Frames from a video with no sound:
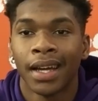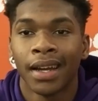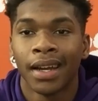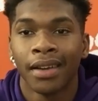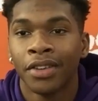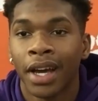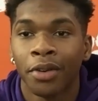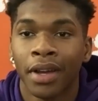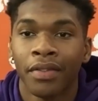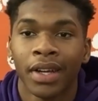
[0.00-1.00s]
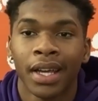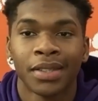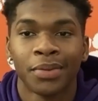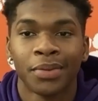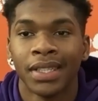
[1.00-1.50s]
he's not a, you're not gonna
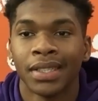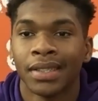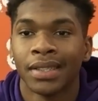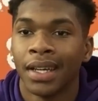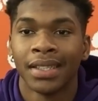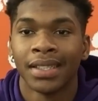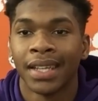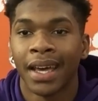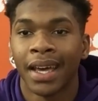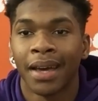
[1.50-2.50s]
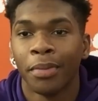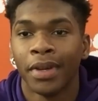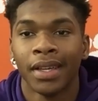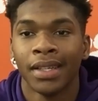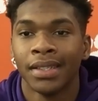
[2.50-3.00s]
never catch him when he's in a
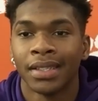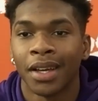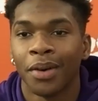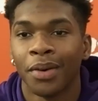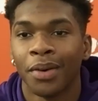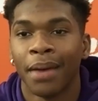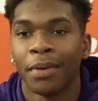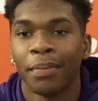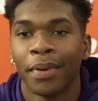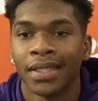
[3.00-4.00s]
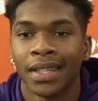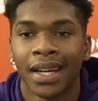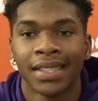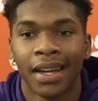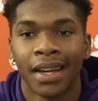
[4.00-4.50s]
sad moment. He's just always a happy
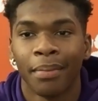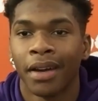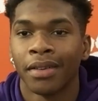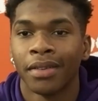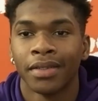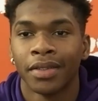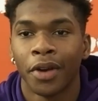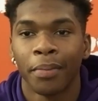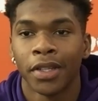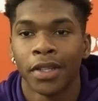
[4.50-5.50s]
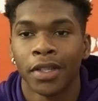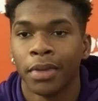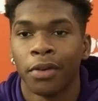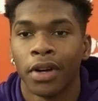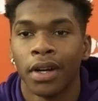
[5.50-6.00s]
person. I can say that about him. Great
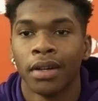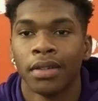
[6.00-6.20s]
person to be